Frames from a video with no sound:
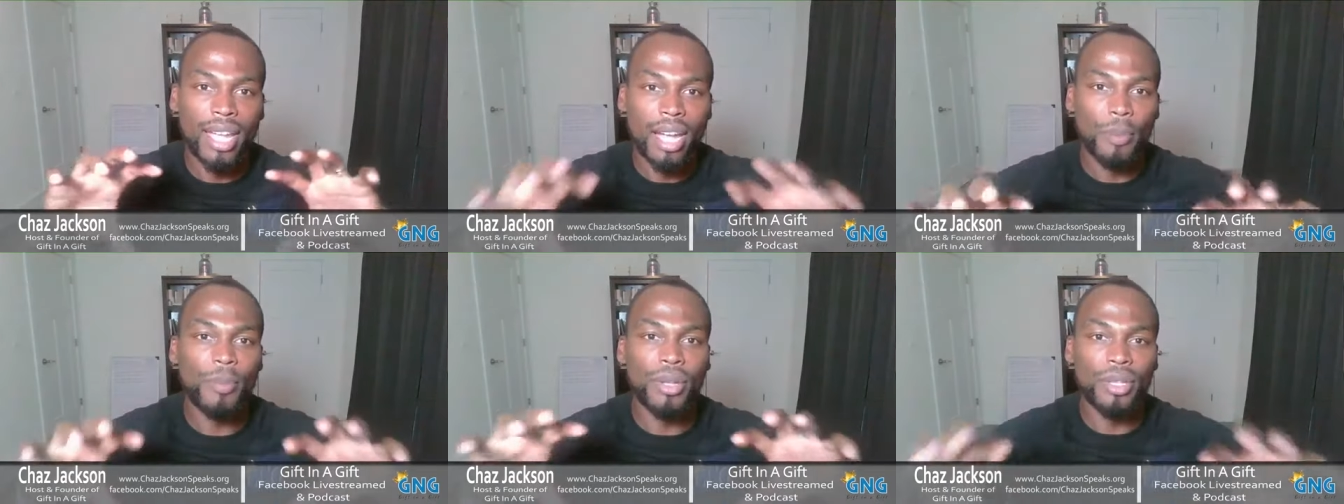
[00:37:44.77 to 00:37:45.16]

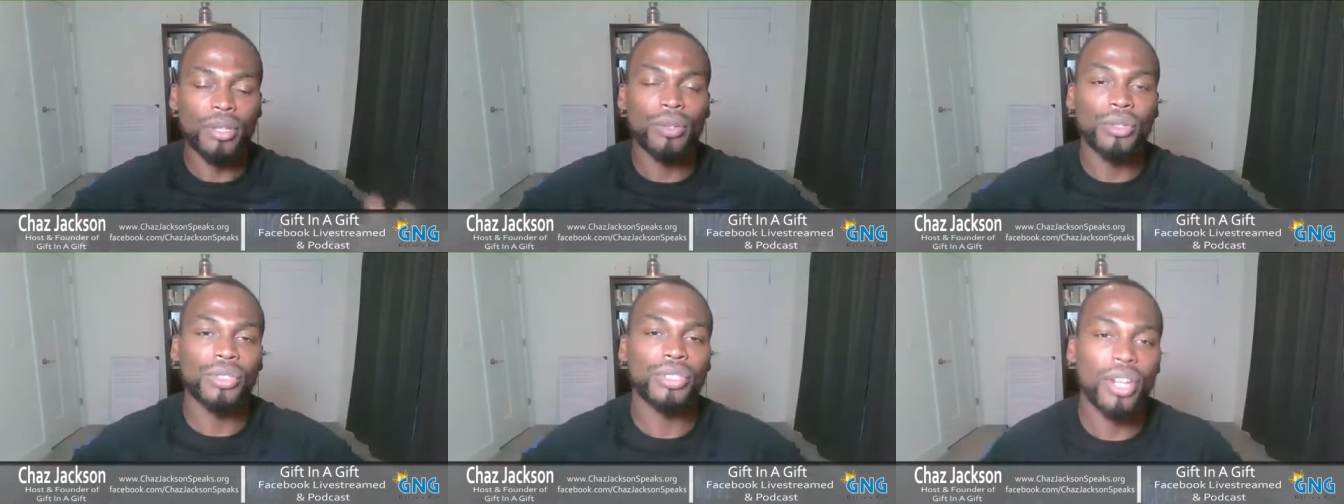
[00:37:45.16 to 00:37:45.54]
helping
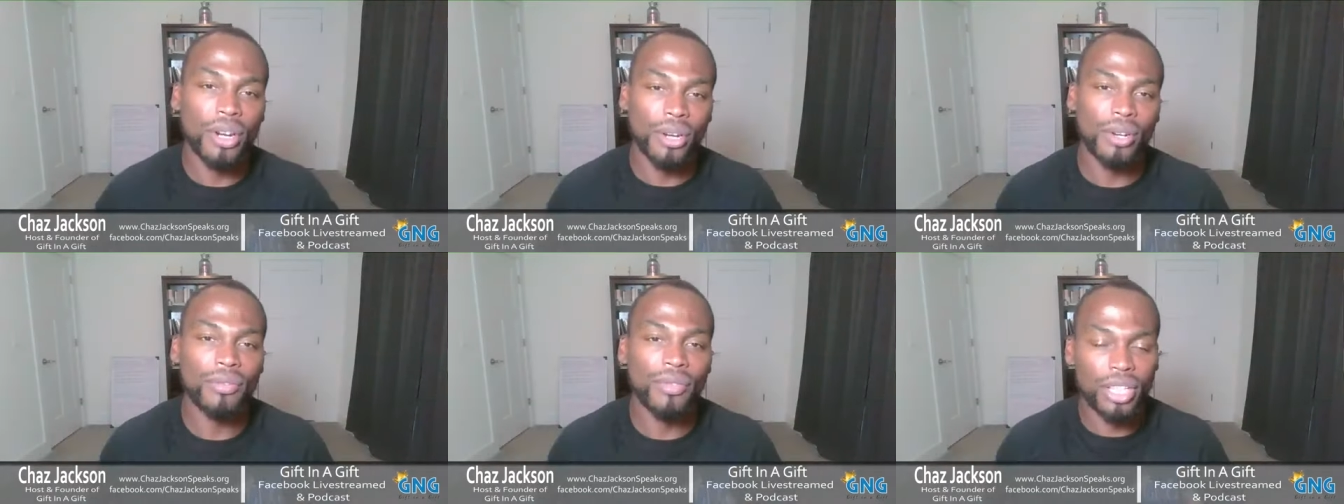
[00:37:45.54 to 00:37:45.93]
you
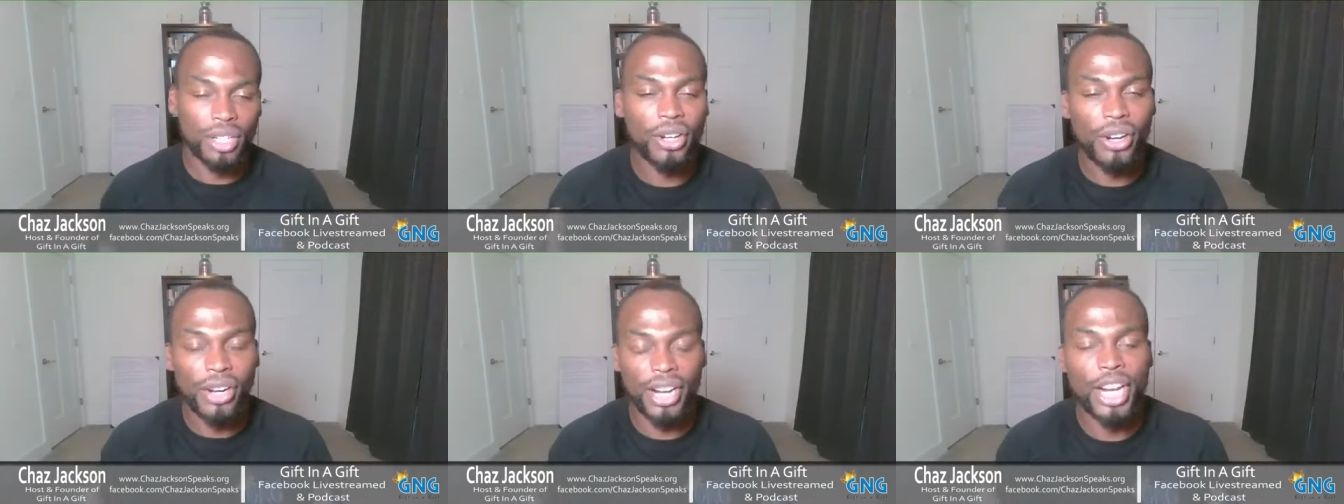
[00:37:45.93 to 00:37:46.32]
serve
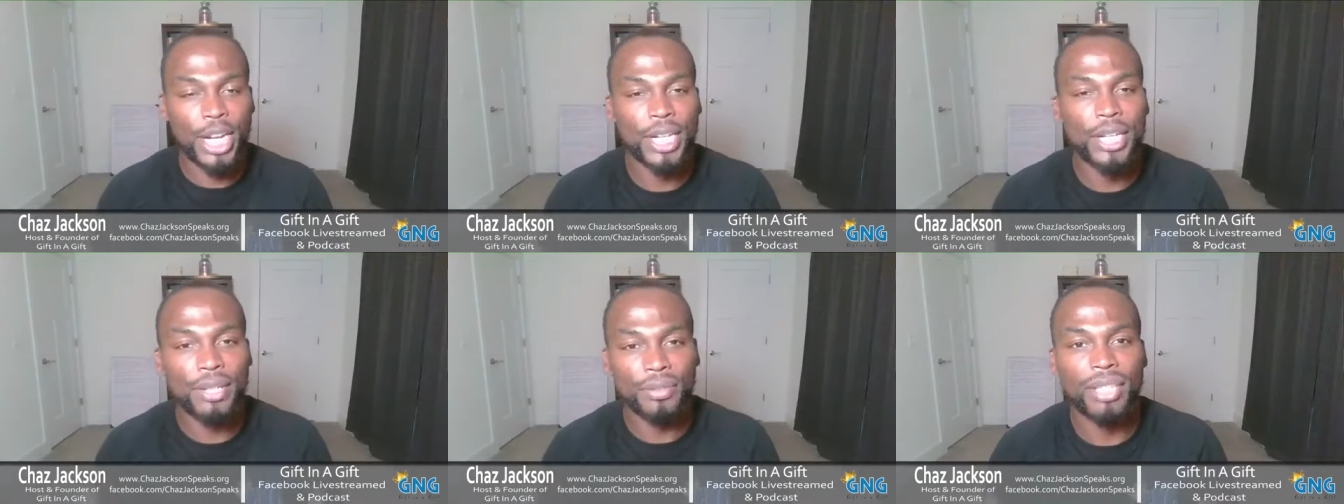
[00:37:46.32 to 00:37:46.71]
in your
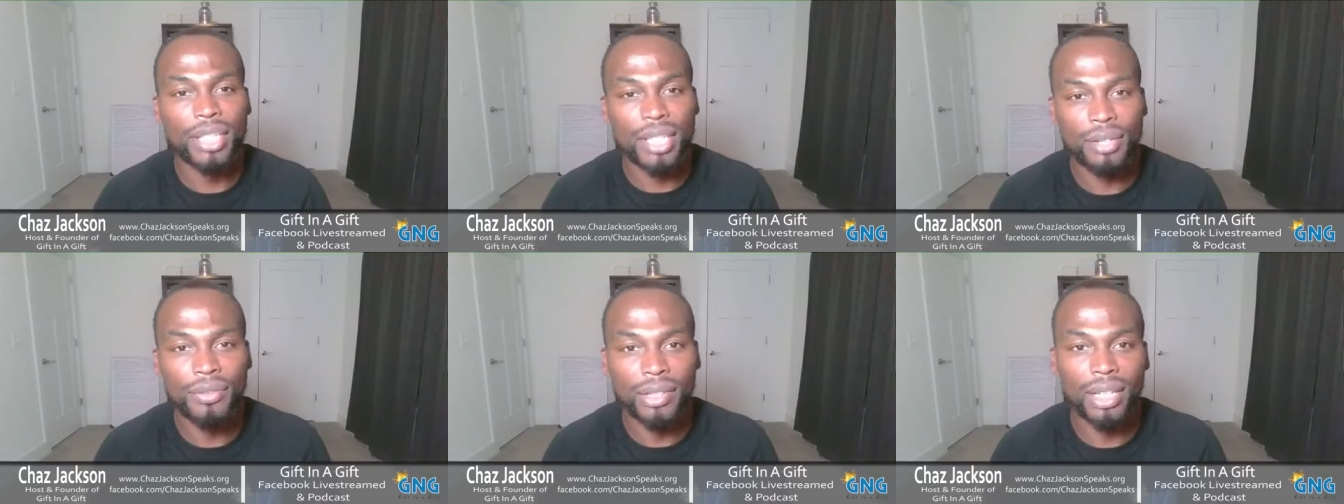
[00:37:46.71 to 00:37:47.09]
area of
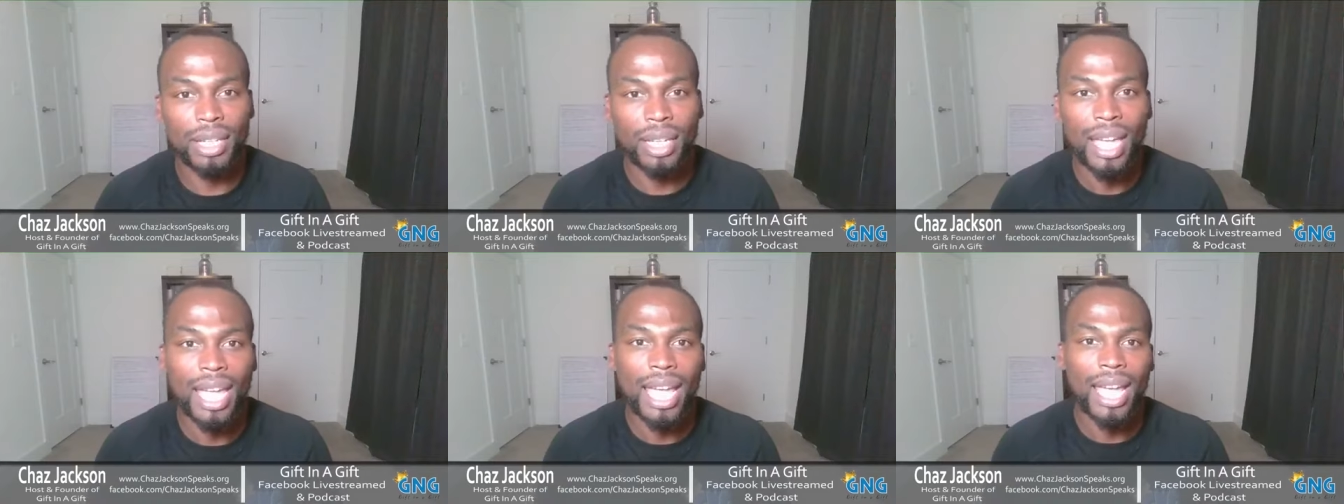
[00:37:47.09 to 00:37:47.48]

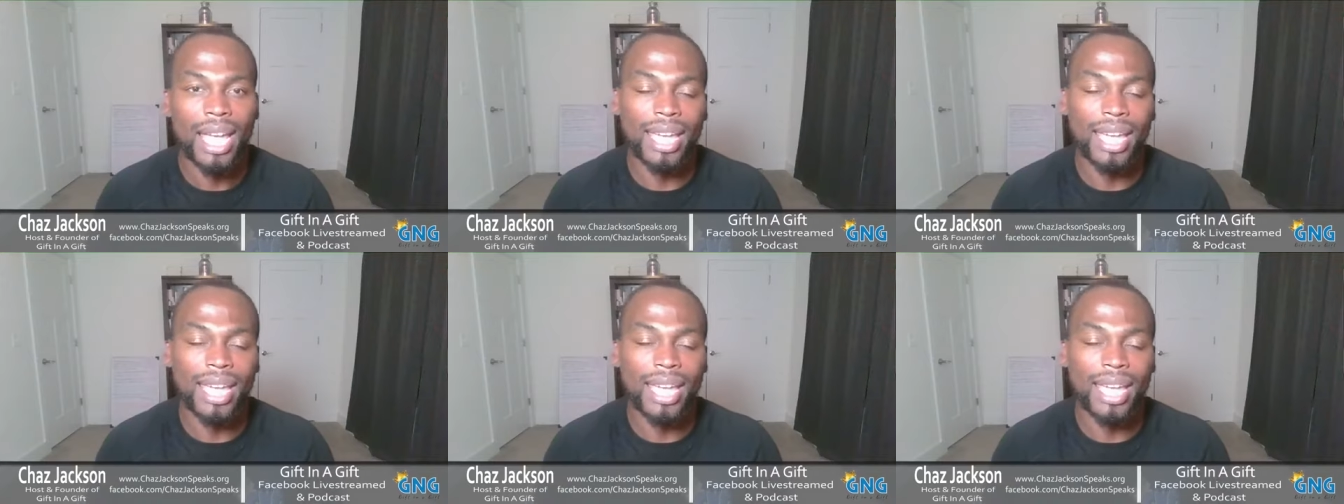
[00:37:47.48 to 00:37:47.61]
gifting.